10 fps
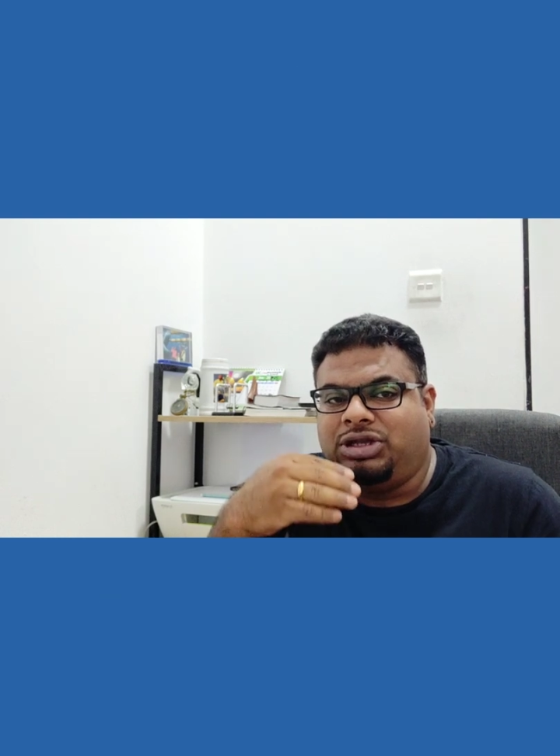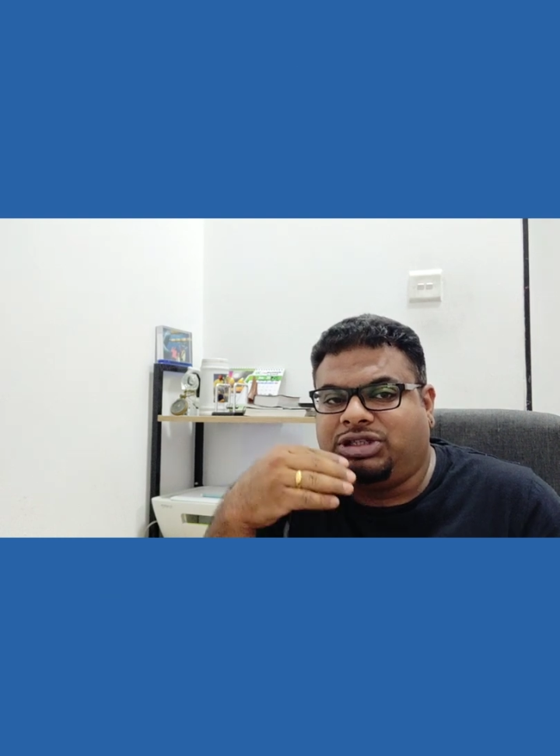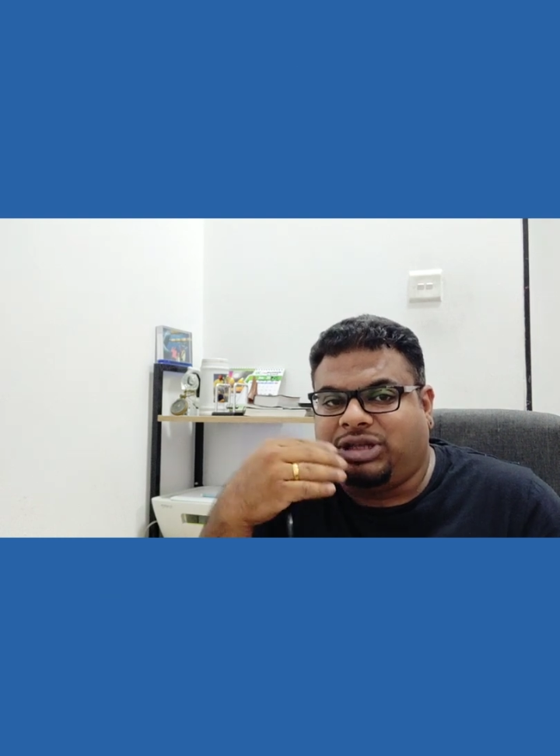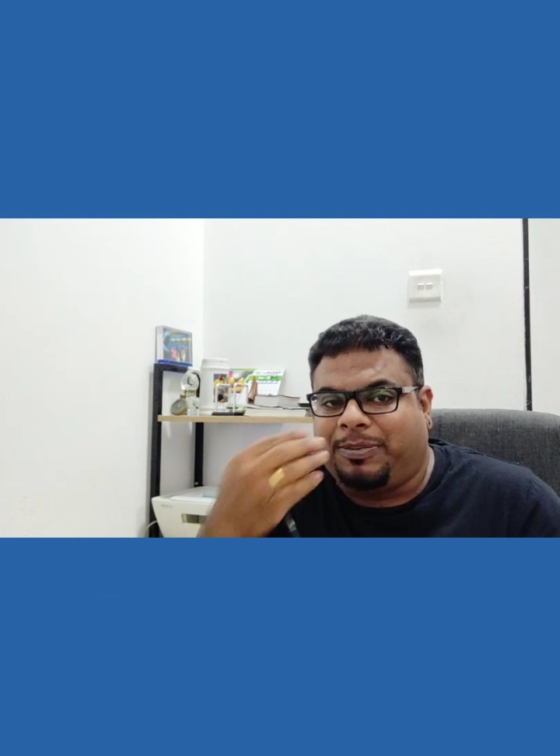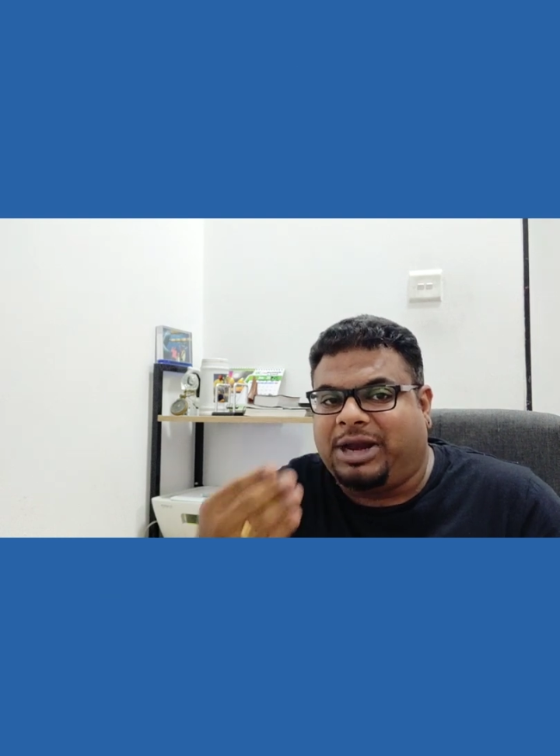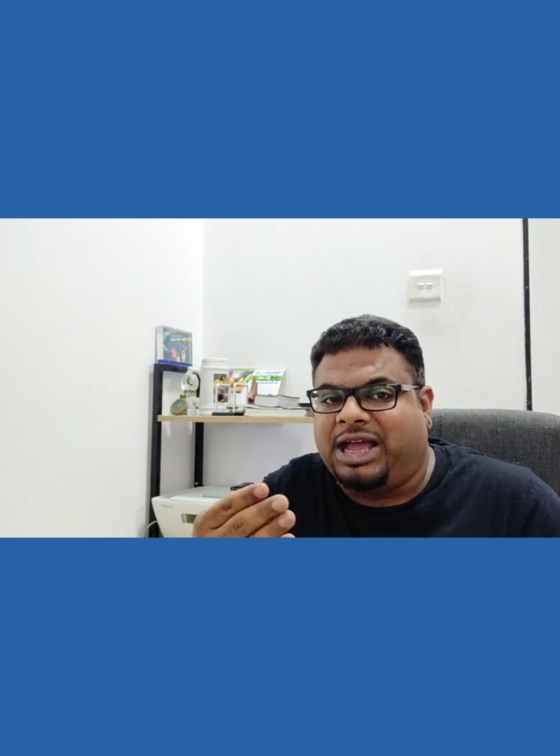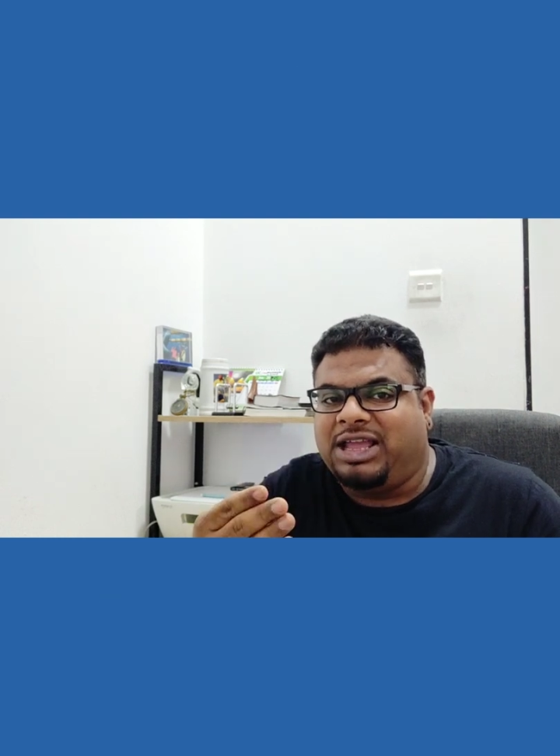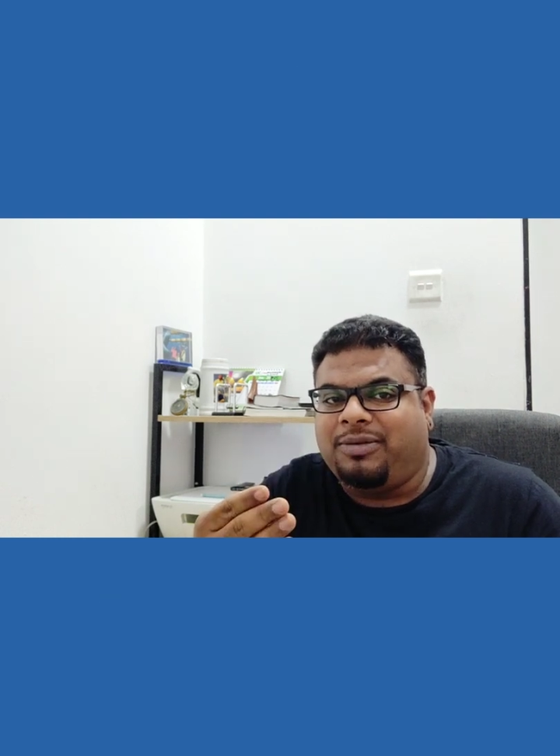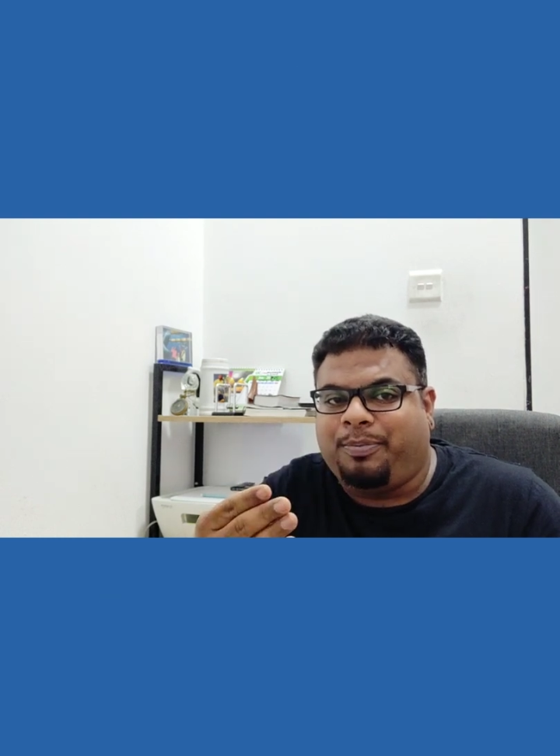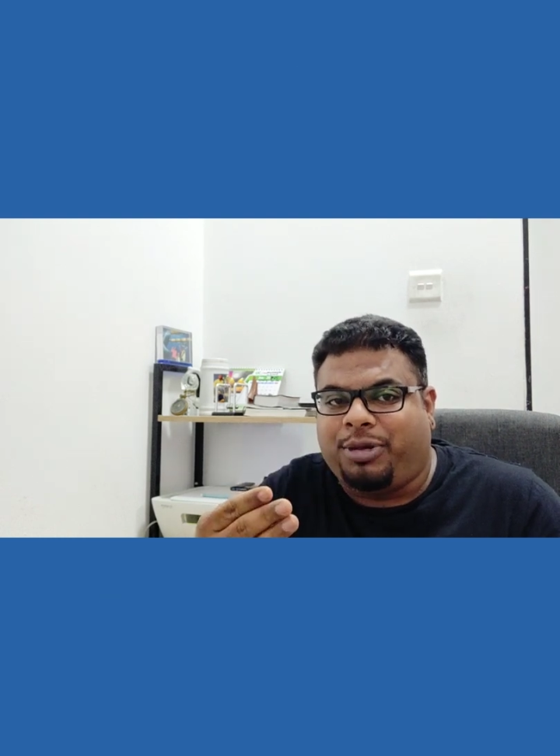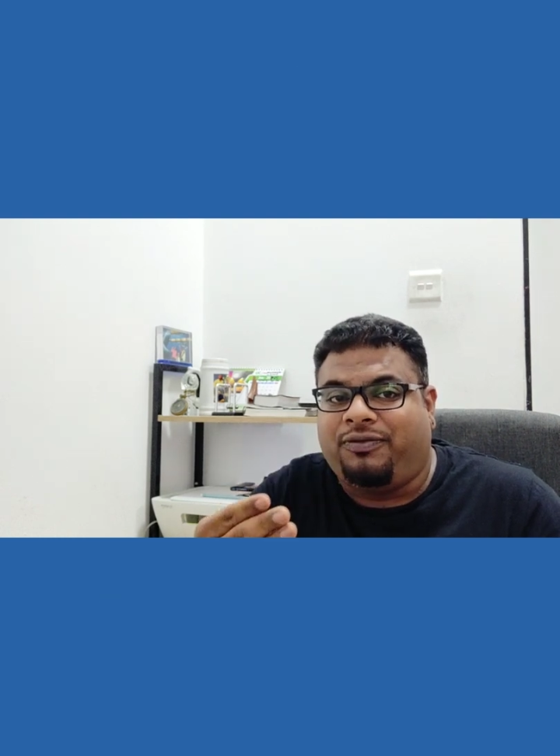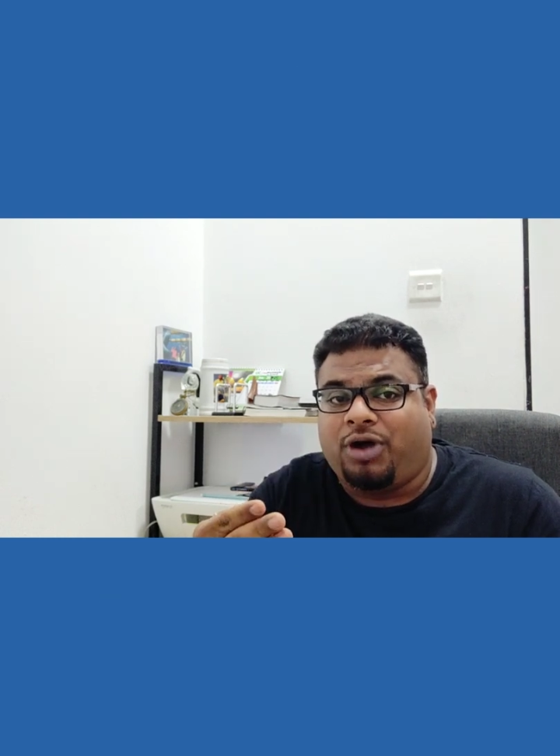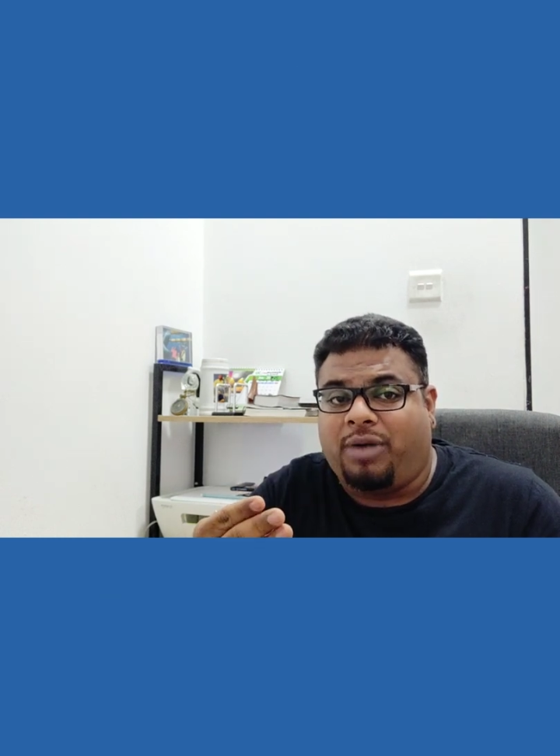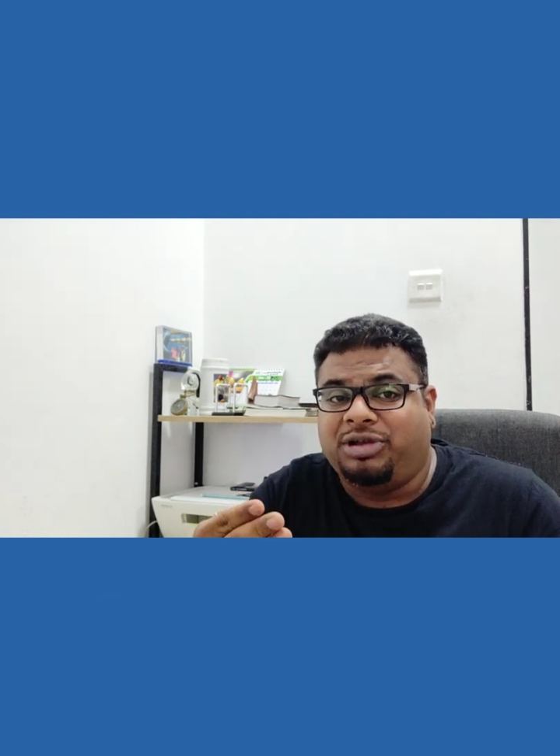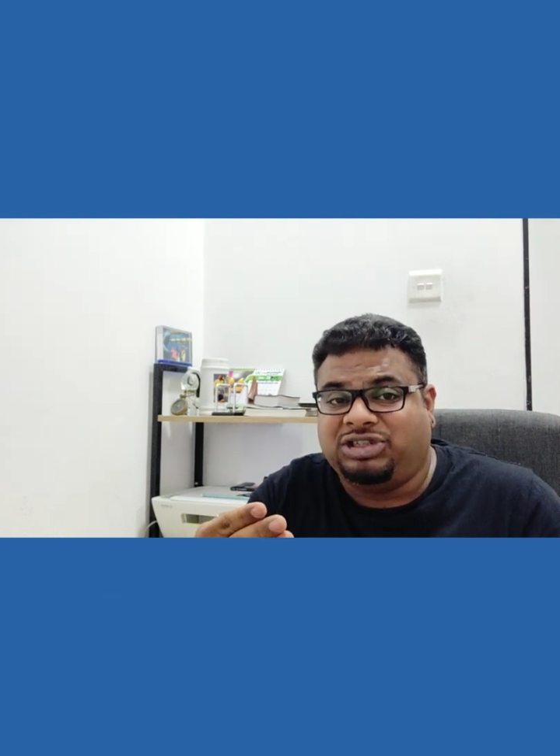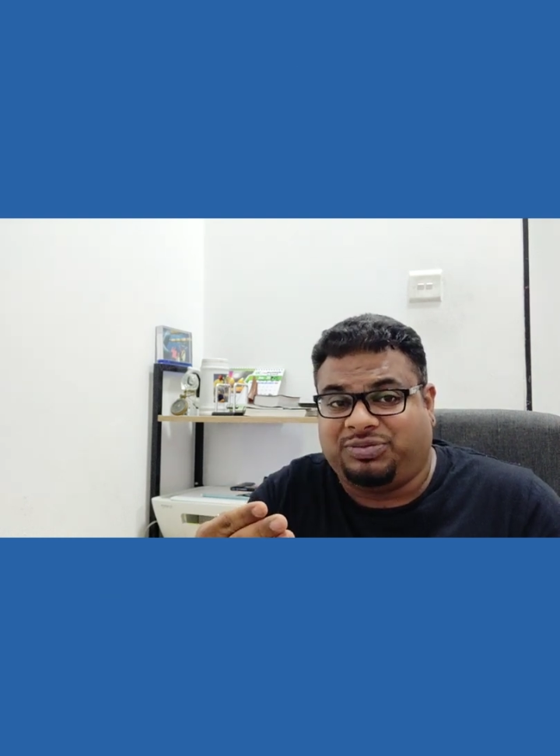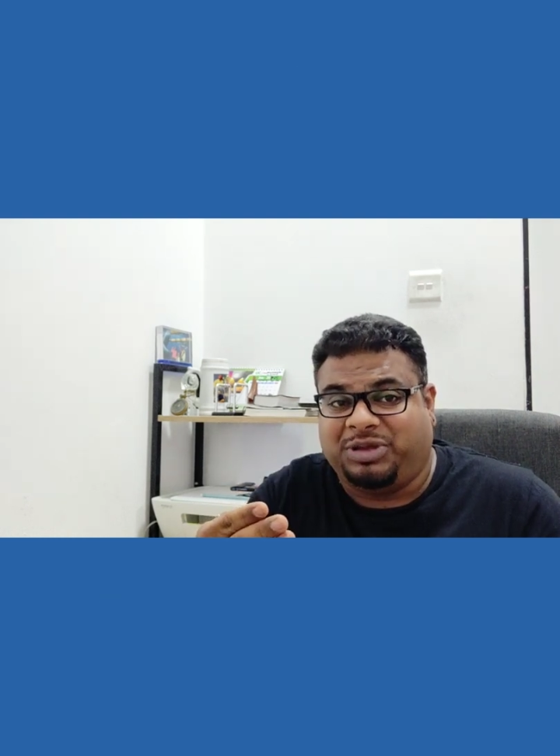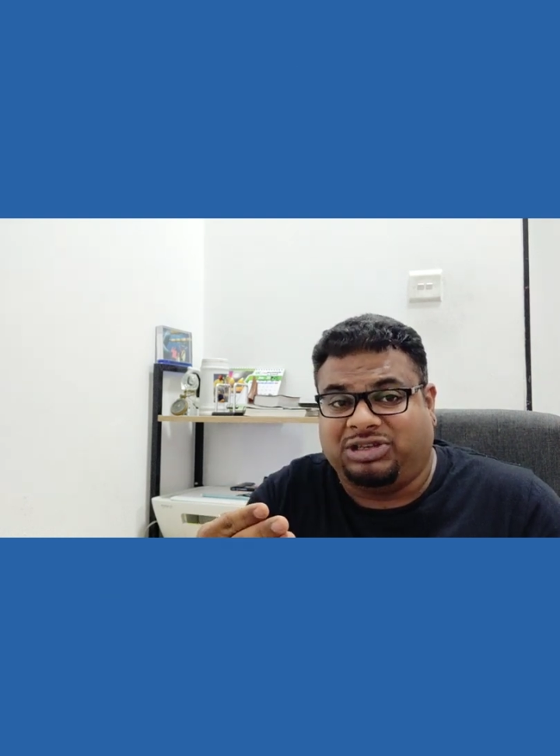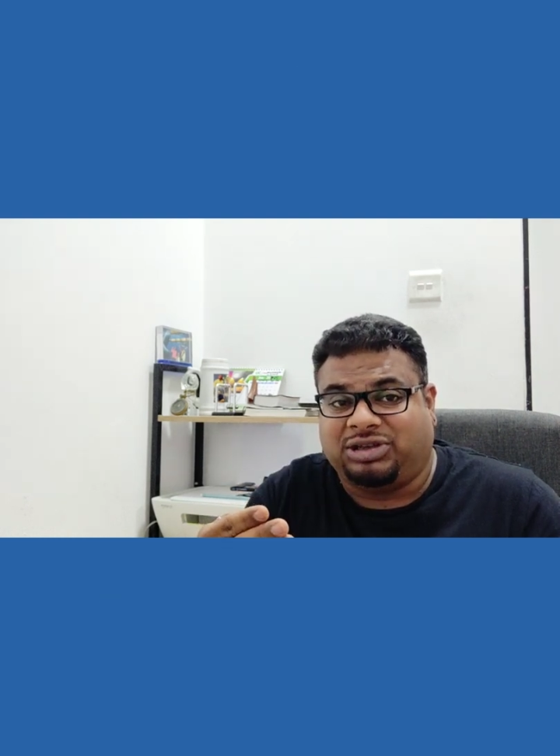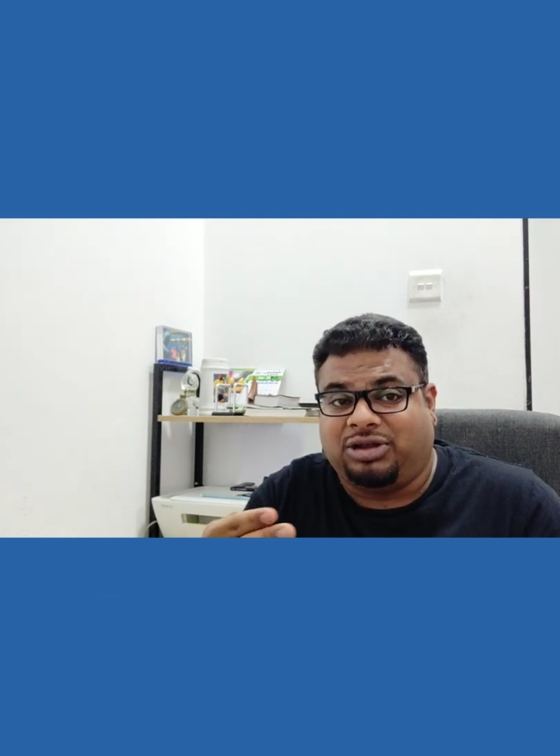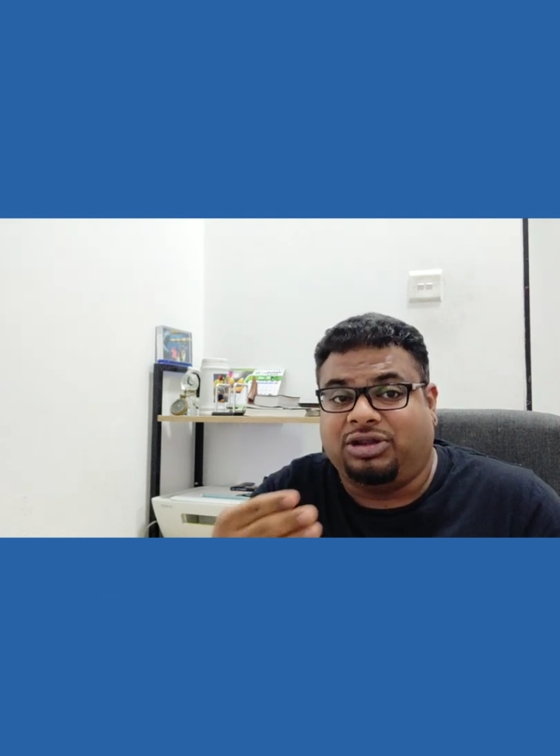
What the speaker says: supplier performance piece.